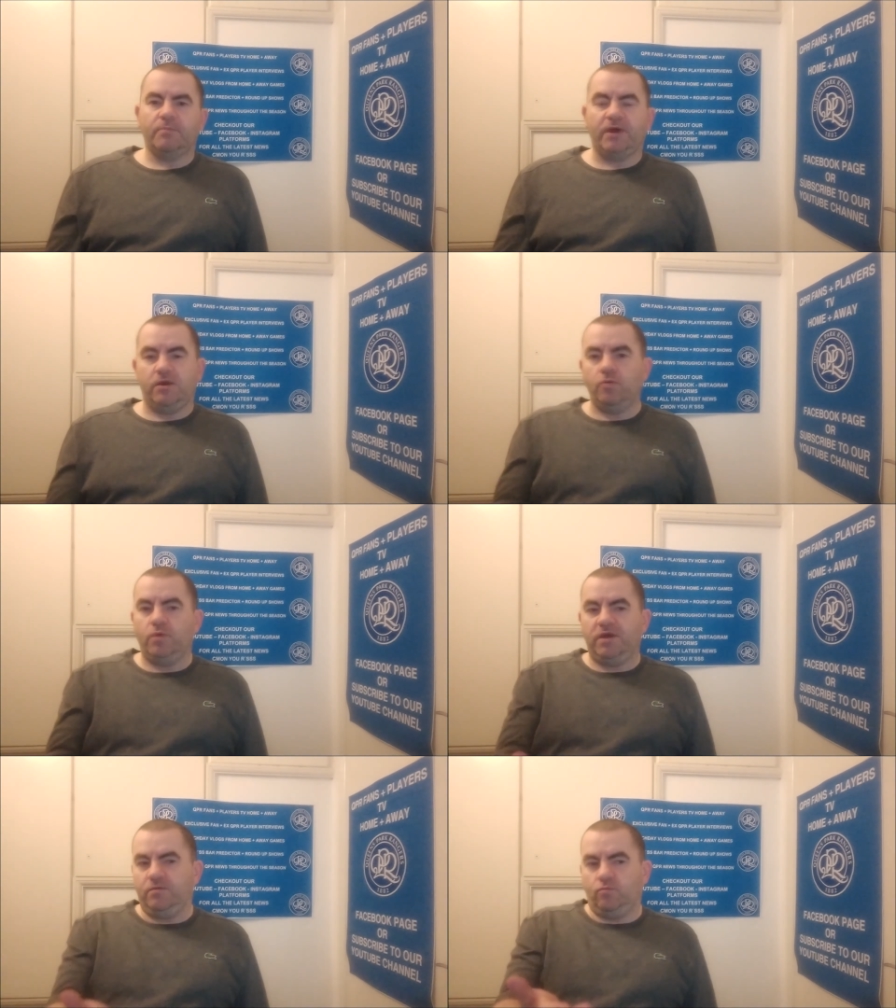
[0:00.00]
But
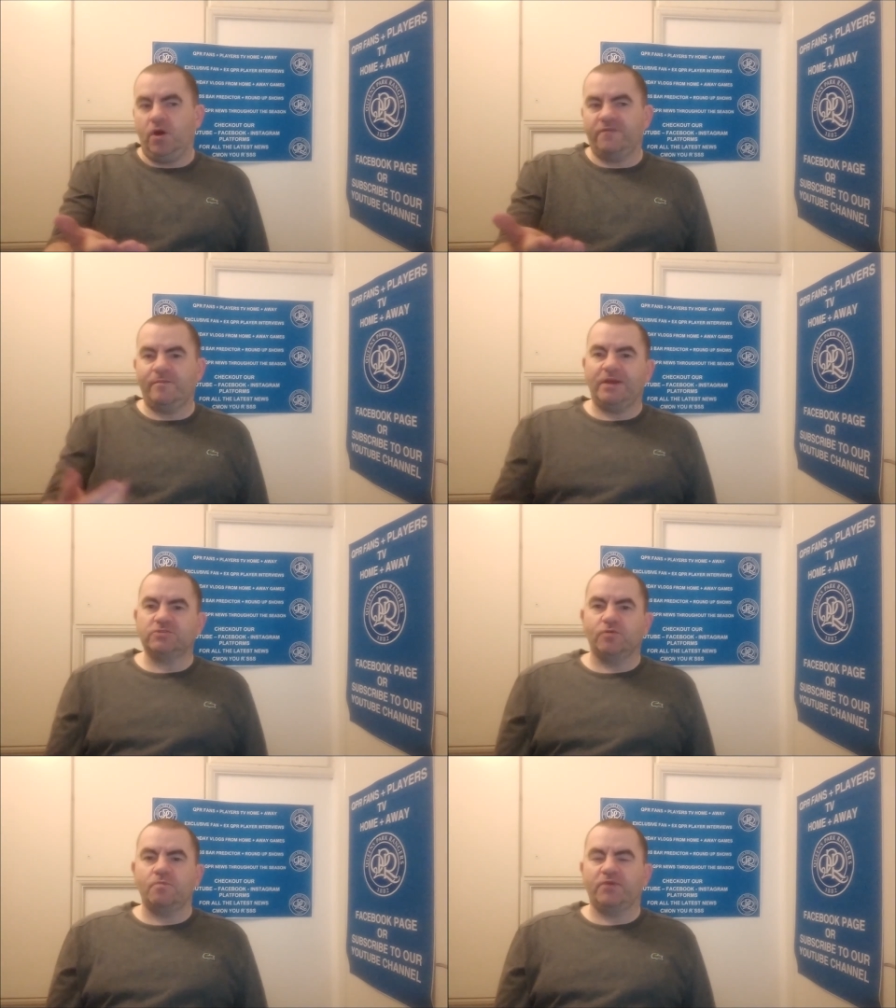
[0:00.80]
whatever
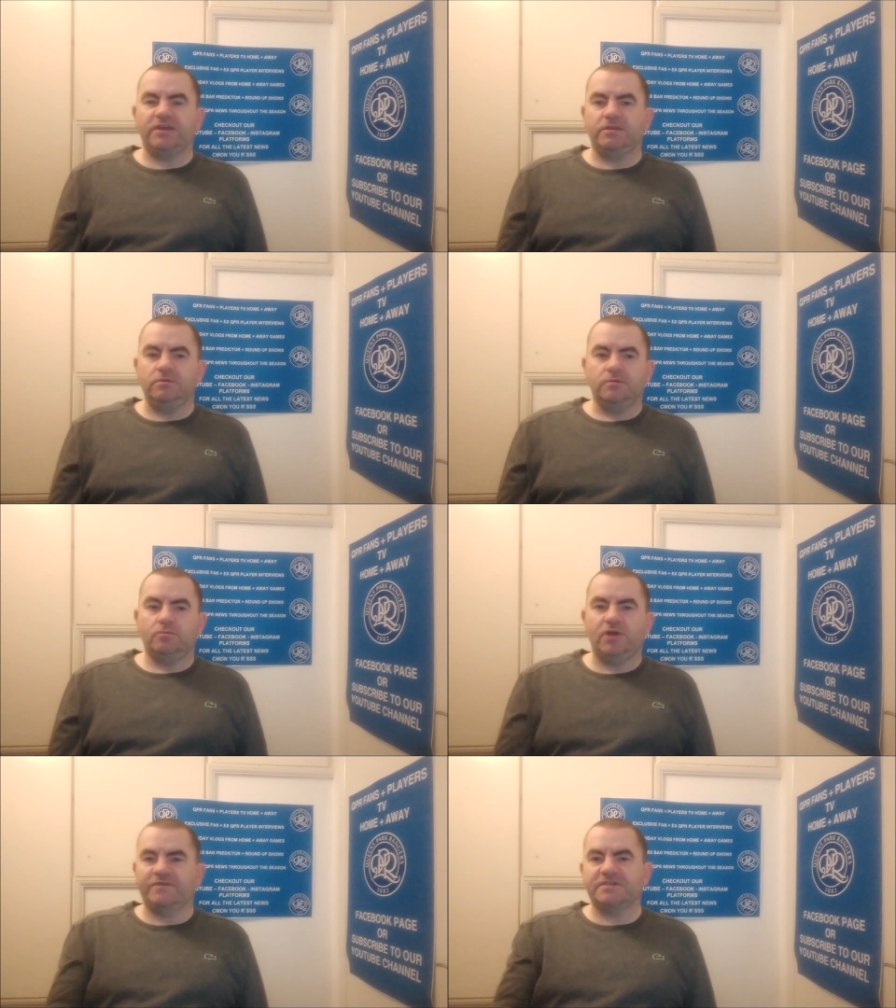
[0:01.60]
manager we bring in,
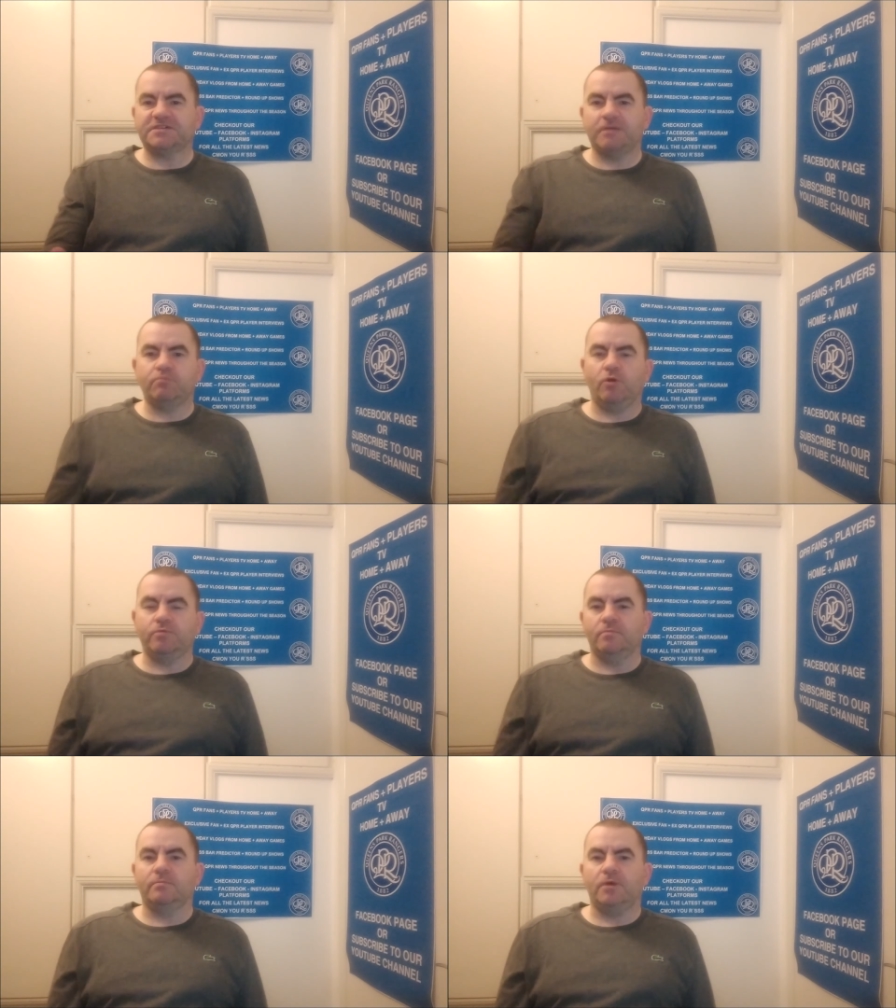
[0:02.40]
we'll have the same
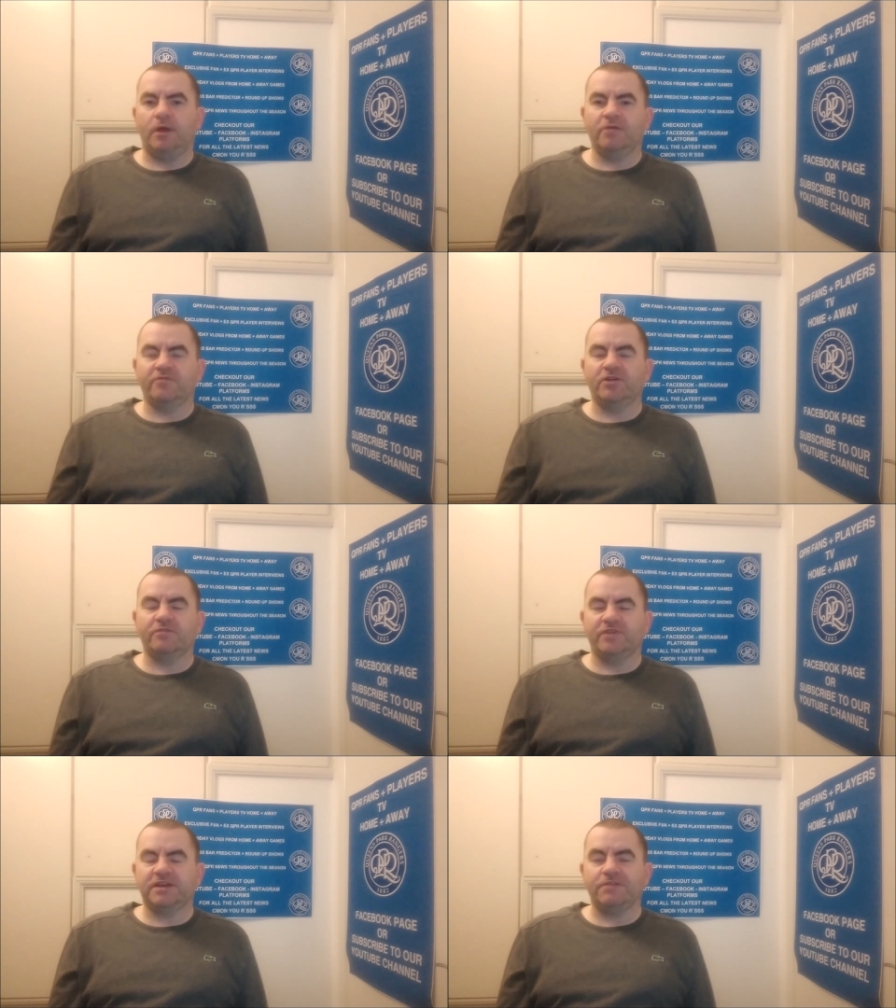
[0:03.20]
problem over and
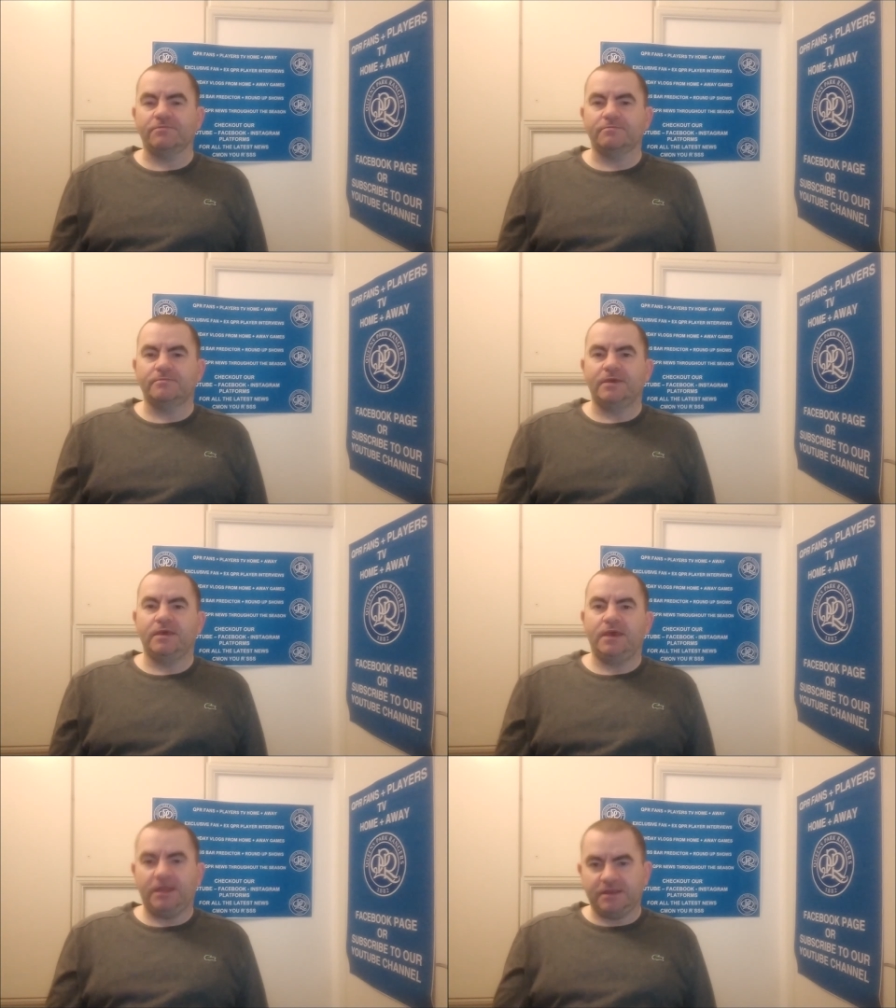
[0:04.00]
over again
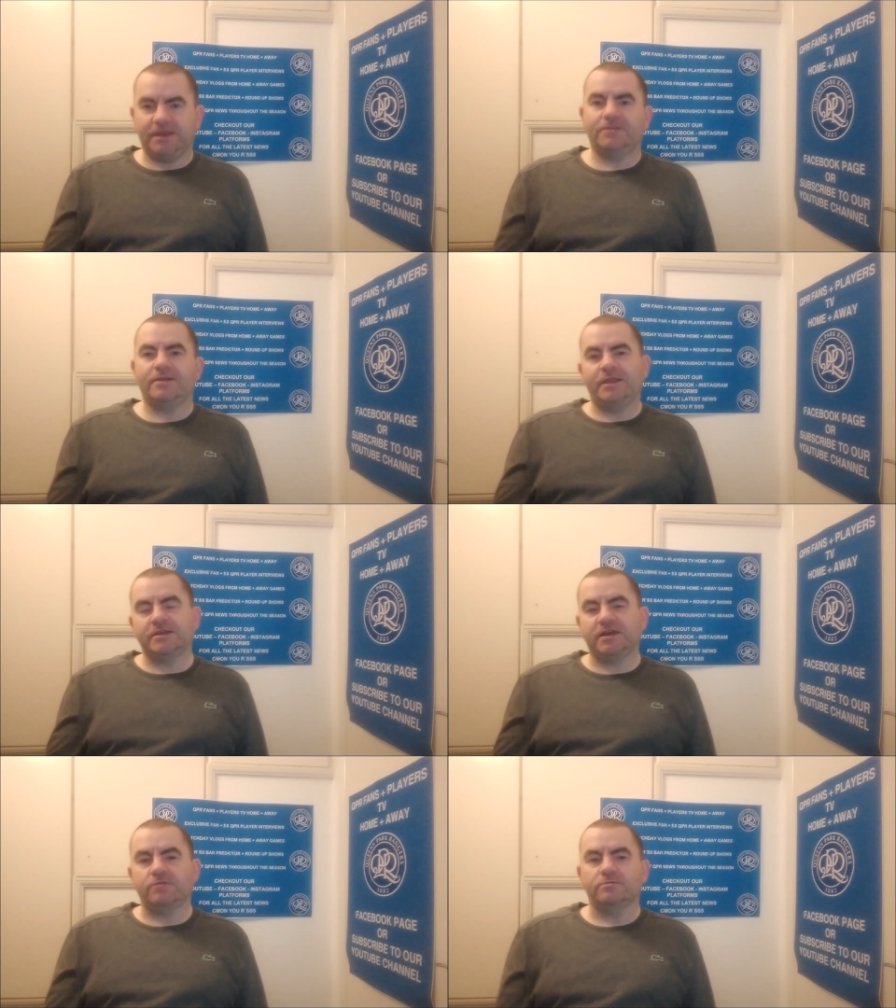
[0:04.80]
and again and
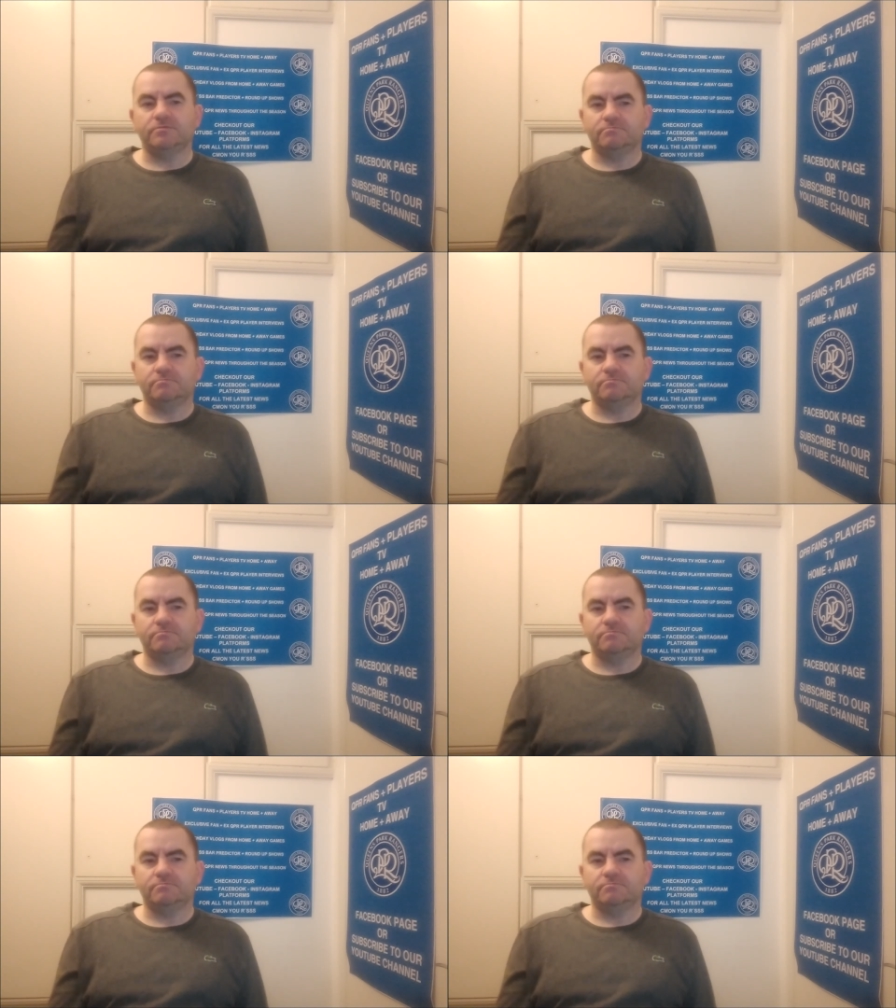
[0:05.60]
again.